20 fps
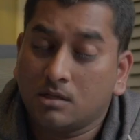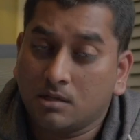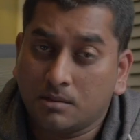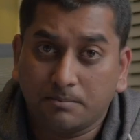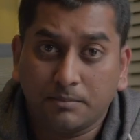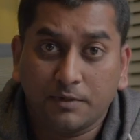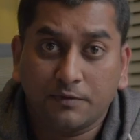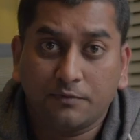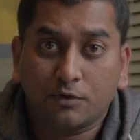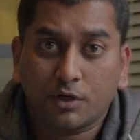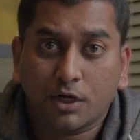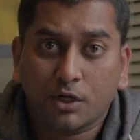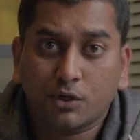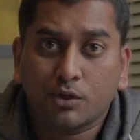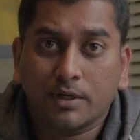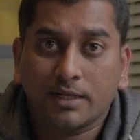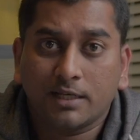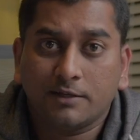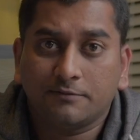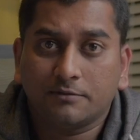Before I go
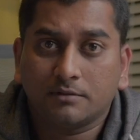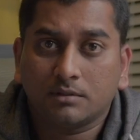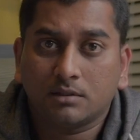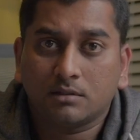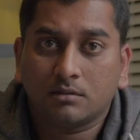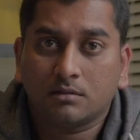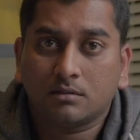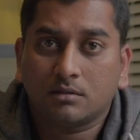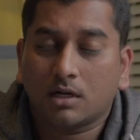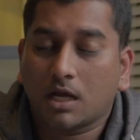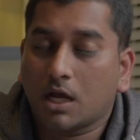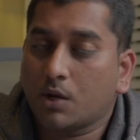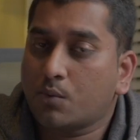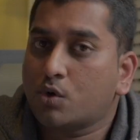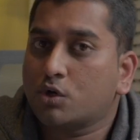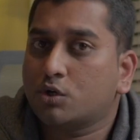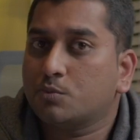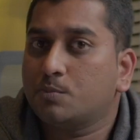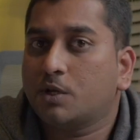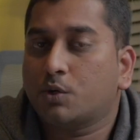any further, I
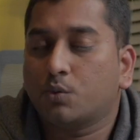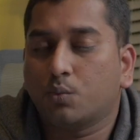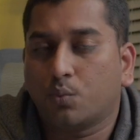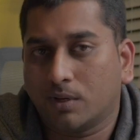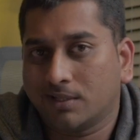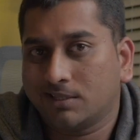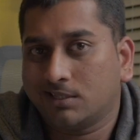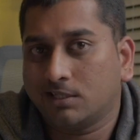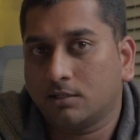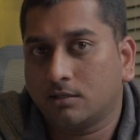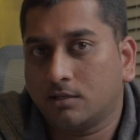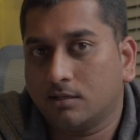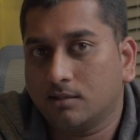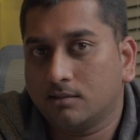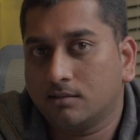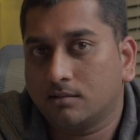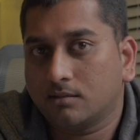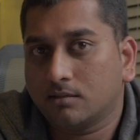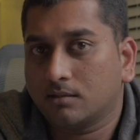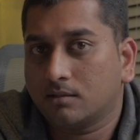want to make one thing clear.
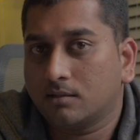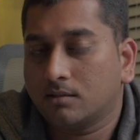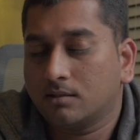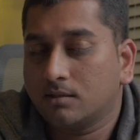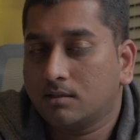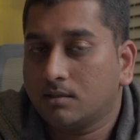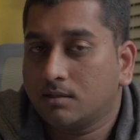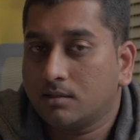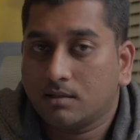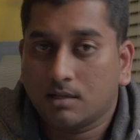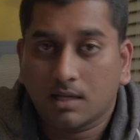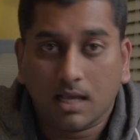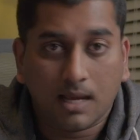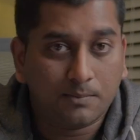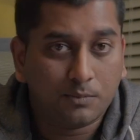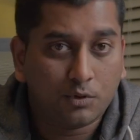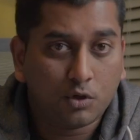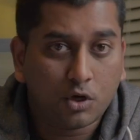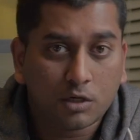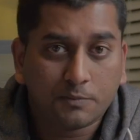
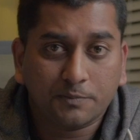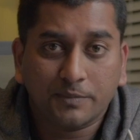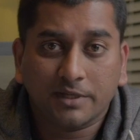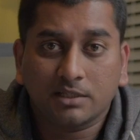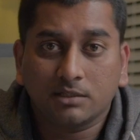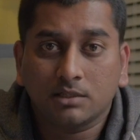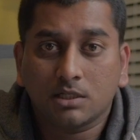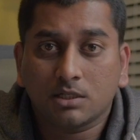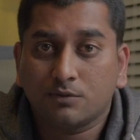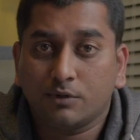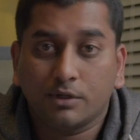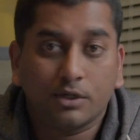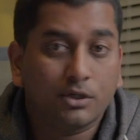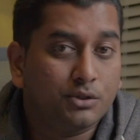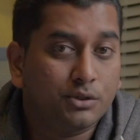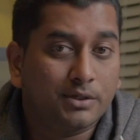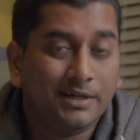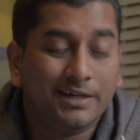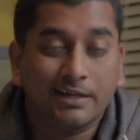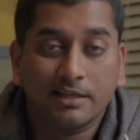I'm not making this video to
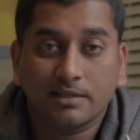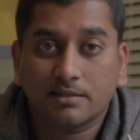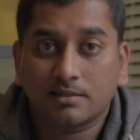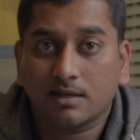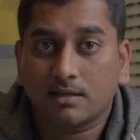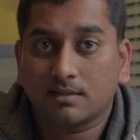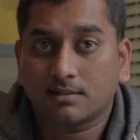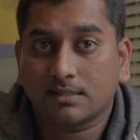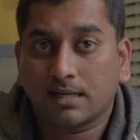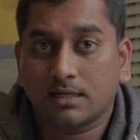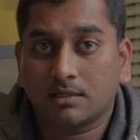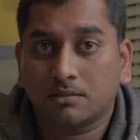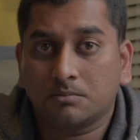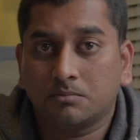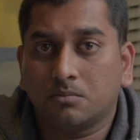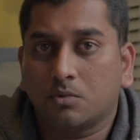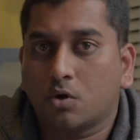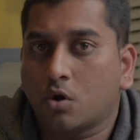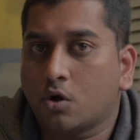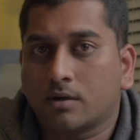criticize
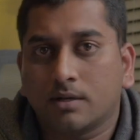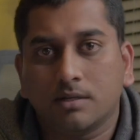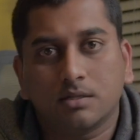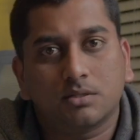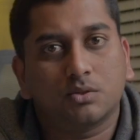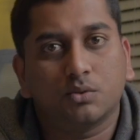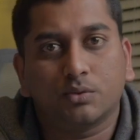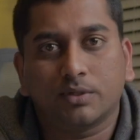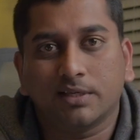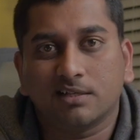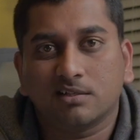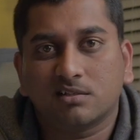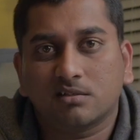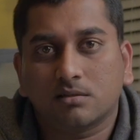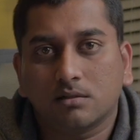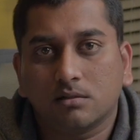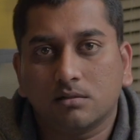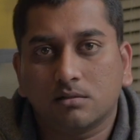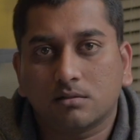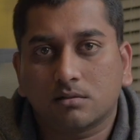Adam or his cooking
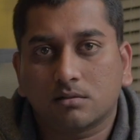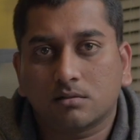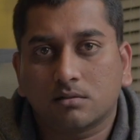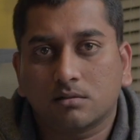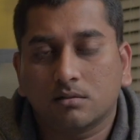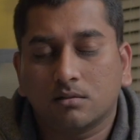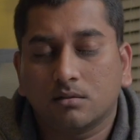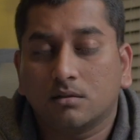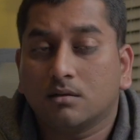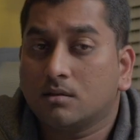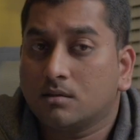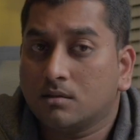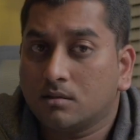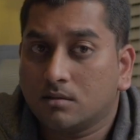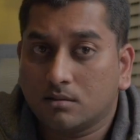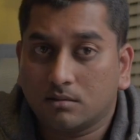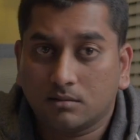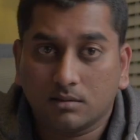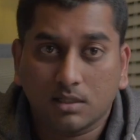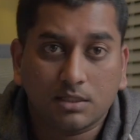skills.
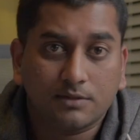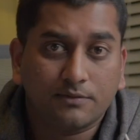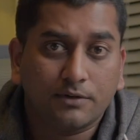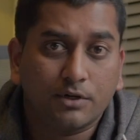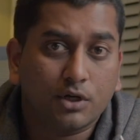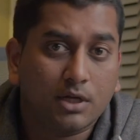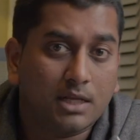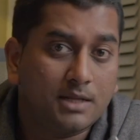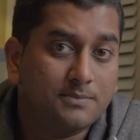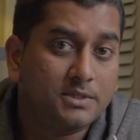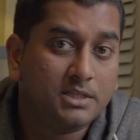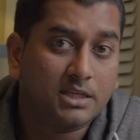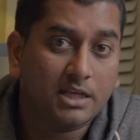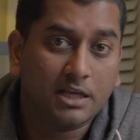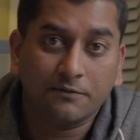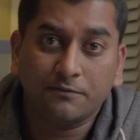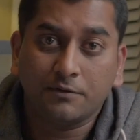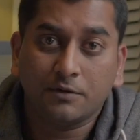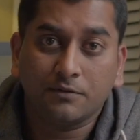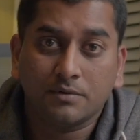This video helps
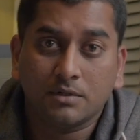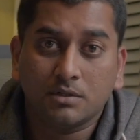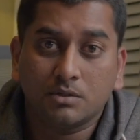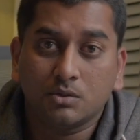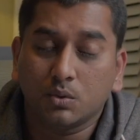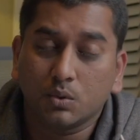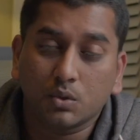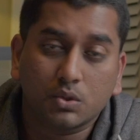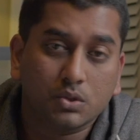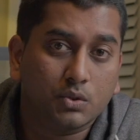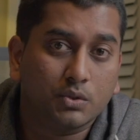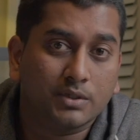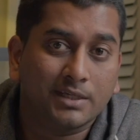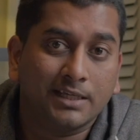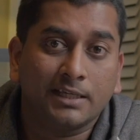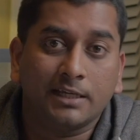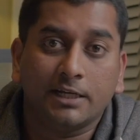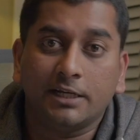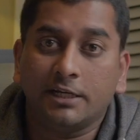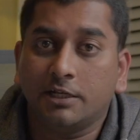everyone who's
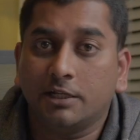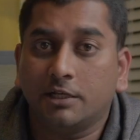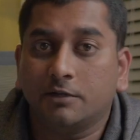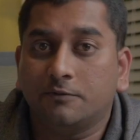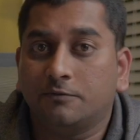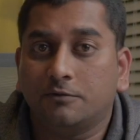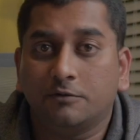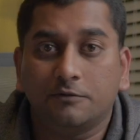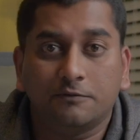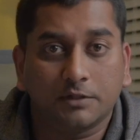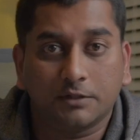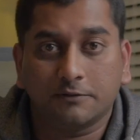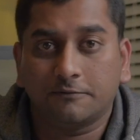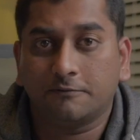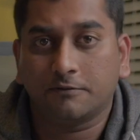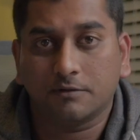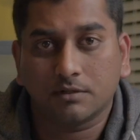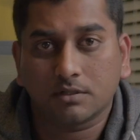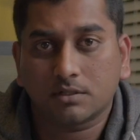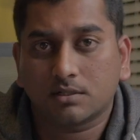cooking Indian food for the
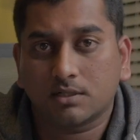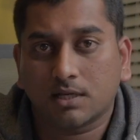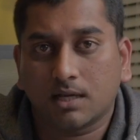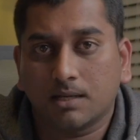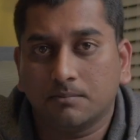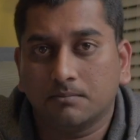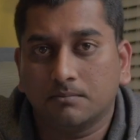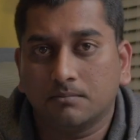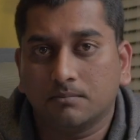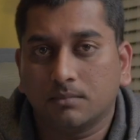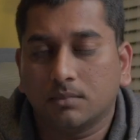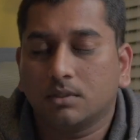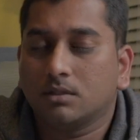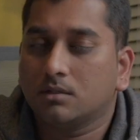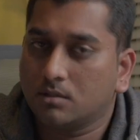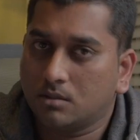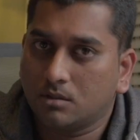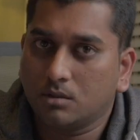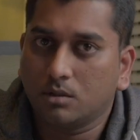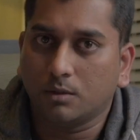first time,
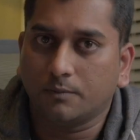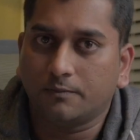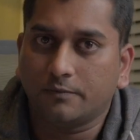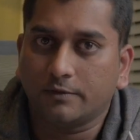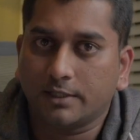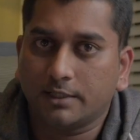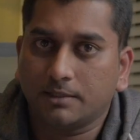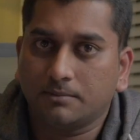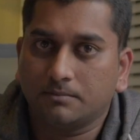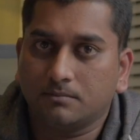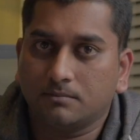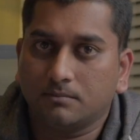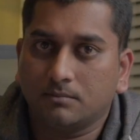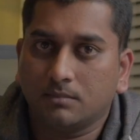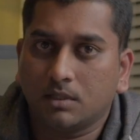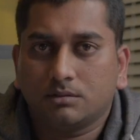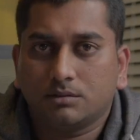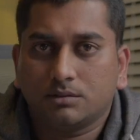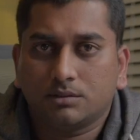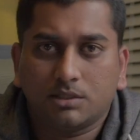hopefully.
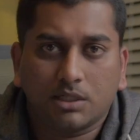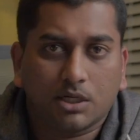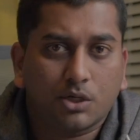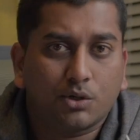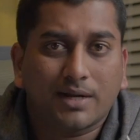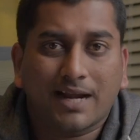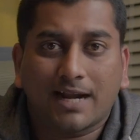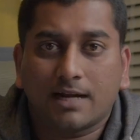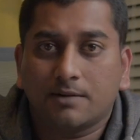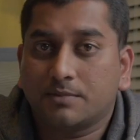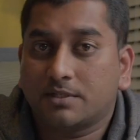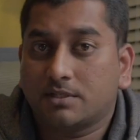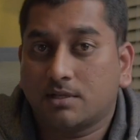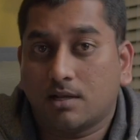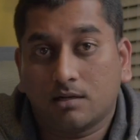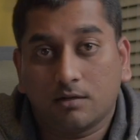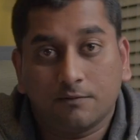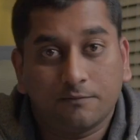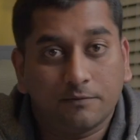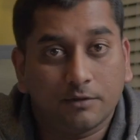Check out Adam's
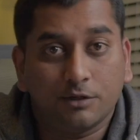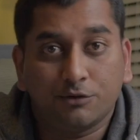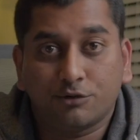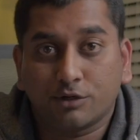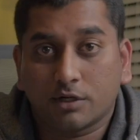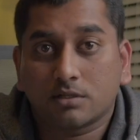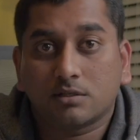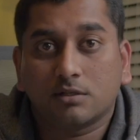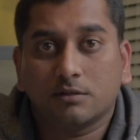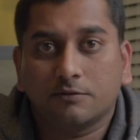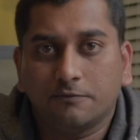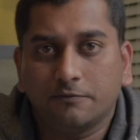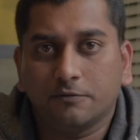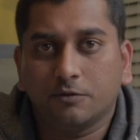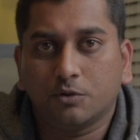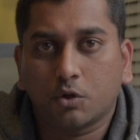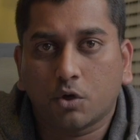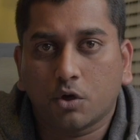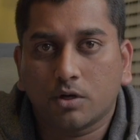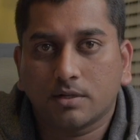channel for interesting
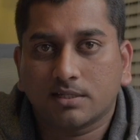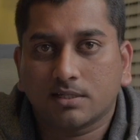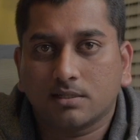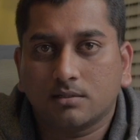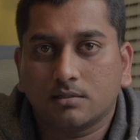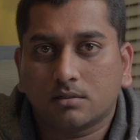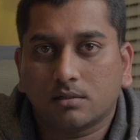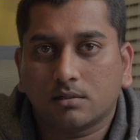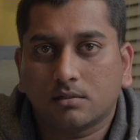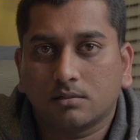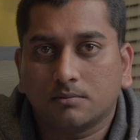food content.